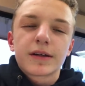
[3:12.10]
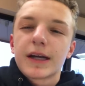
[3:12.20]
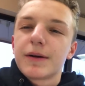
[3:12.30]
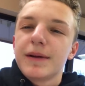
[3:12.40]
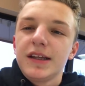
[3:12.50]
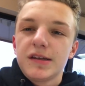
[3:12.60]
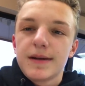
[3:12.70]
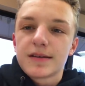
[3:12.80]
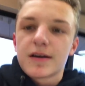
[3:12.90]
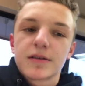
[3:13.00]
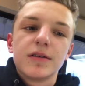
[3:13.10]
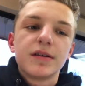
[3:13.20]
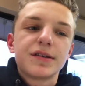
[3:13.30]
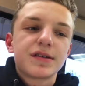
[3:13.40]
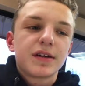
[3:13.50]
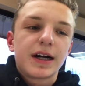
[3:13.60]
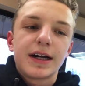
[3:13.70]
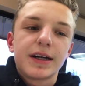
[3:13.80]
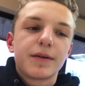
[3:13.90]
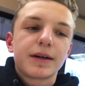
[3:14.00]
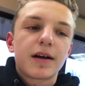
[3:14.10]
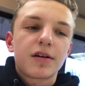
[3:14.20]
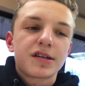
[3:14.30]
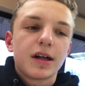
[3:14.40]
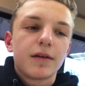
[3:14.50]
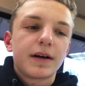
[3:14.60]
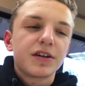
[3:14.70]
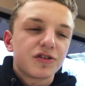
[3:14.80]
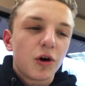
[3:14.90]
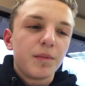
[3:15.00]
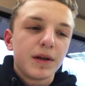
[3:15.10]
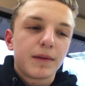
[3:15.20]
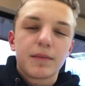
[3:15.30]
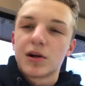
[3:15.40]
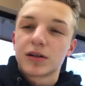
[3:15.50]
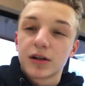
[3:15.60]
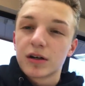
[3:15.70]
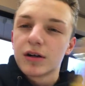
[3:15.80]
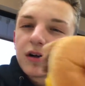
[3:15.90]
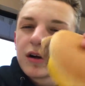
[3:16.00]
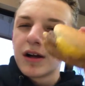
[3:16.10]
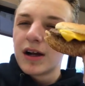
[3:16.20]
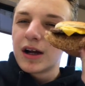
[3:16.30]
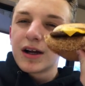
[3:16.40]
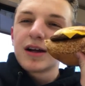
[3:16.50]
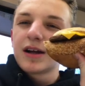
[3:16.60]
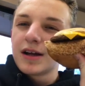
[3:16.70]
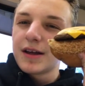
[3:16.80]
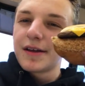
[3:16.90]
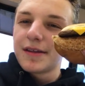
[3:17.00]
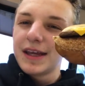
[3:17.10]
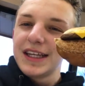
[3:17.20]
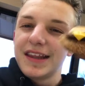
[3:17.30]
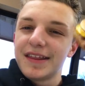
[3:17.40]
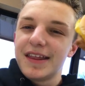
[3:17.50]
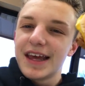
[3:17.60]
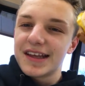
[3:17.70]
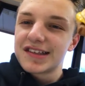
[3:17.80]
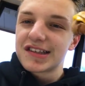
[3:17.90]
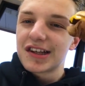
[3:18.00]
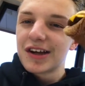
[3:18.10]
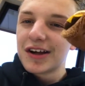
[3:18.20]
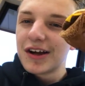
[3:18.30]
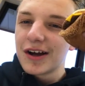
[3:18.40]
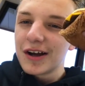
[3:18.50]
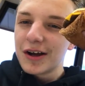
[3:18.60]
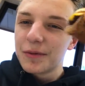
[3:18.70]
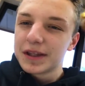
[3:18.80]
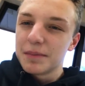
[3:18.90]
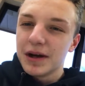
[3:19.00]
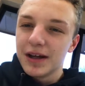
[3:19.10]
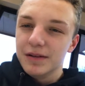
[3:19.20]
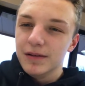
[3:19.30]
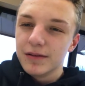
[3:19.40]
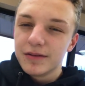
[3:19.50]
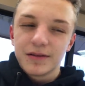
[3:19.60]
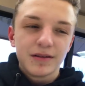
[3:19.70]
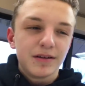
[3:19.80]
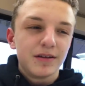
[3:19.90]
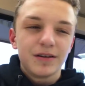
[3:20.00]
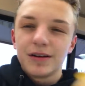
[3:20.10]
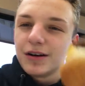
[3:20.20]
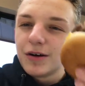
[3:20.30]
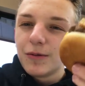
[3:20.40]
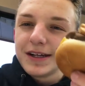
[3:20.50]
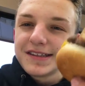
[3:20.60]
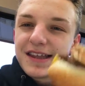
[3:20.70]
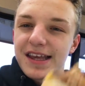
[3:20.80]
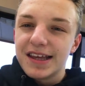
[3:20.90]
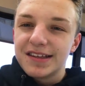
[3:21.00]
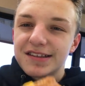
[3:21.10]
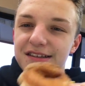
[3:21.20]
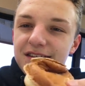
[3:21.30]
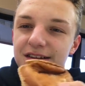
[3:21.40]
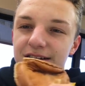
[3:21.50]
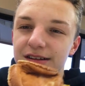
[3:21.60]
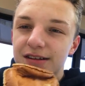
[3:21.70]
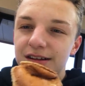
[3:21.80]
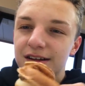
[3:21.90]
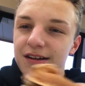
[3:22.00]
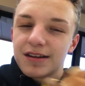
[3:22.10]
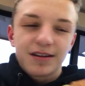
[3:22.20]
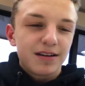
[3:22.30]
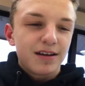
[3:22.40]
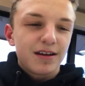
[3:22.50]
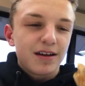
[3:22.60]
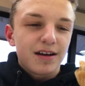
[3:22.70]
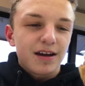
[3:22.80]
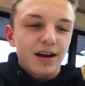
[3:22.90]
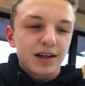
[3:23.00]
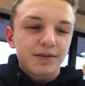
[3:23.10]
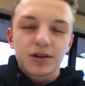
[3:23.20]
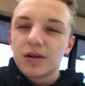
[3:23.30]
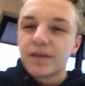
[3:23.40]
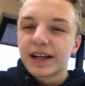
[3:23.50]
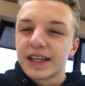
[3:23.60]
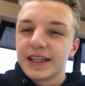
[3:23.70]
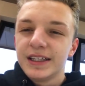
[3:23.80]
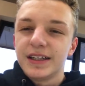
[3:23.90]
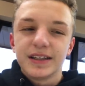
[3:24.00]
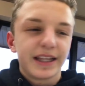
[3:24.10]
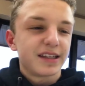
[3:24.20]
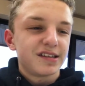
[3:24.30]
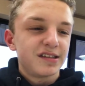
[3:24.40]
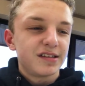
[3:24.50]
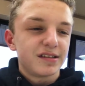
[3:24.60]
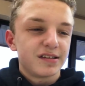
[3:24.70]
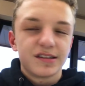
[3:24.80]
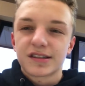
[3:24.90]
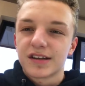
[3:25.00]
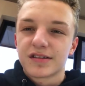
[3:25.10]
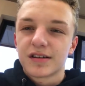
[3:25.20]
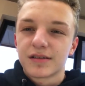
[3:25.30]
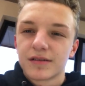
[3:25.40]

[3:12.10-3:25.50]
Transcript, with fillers: Okay, we made it to McDonald's. I know we got our stuff. I just opened my burger. They did this with the bun. What is this? I don't even know if I can eat it. Like, this is disgusting.